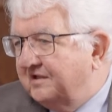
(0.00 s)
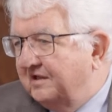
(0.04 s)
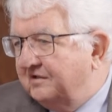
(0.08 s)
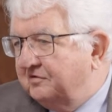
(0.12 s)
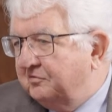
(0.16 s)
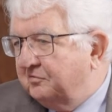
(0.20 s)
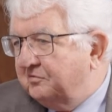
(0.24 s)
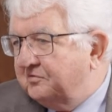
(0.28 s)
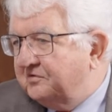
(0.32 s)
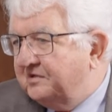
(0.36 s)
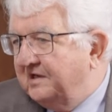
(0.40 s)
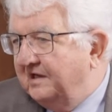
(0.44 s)

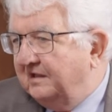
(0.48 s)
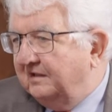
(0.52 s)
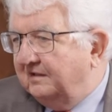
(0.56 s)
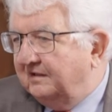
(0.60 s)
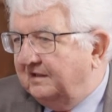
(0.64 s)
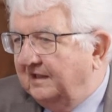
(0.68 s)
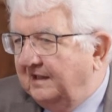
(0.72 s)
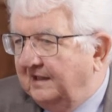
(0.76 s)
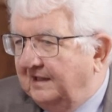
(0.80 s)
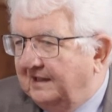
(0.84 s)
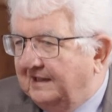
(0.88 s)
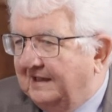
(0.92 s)
using
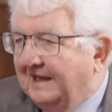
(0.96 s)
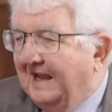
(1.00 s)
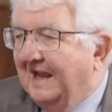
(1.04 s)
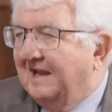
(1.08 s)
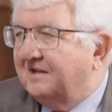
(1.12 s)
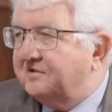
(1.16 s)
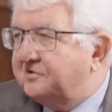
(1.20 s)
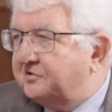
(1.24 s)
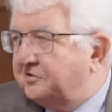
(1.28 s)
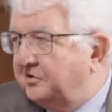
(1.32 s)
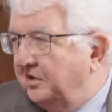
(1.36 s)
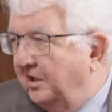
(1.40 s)
the
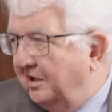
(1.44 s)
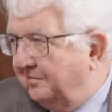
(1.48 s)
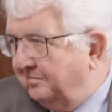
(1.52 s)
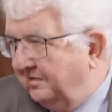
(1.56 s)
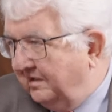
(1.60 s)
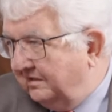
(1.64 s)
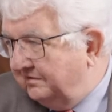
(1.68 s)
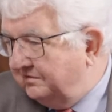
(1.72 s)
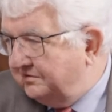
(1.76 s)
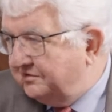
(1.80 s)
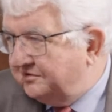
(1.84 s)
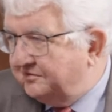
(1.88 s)
gas
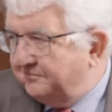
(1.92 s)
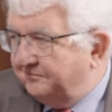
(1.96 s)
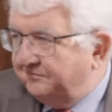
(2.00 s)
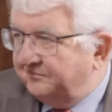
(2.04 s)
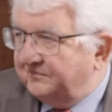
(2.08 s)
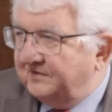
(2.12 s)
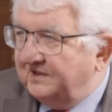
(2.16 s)
turbines.